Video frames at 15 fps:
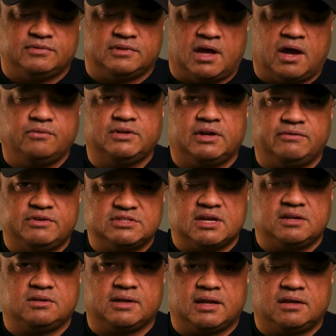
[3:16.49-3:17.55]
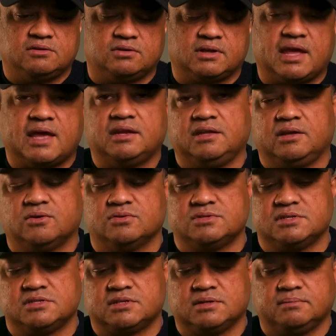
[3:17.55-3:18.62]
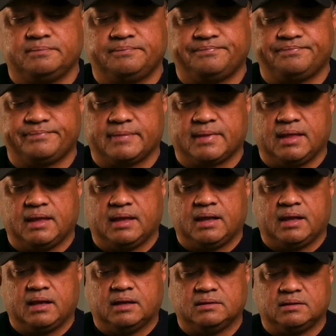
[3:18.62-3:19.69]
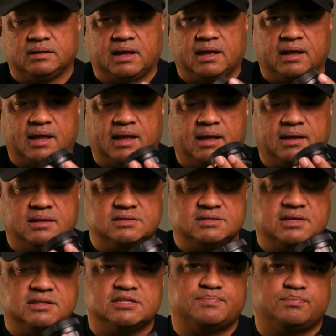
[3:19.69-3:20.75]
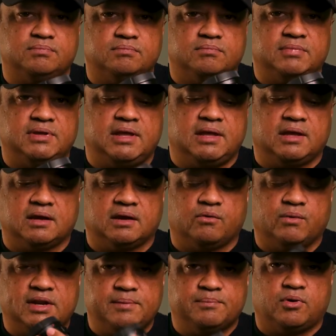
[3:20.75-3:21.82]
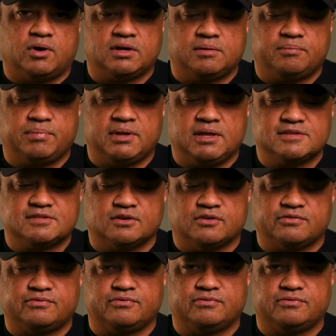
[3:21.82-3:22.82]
now that I've decided to get into Canon ecosystem, I can see this being a very important piece of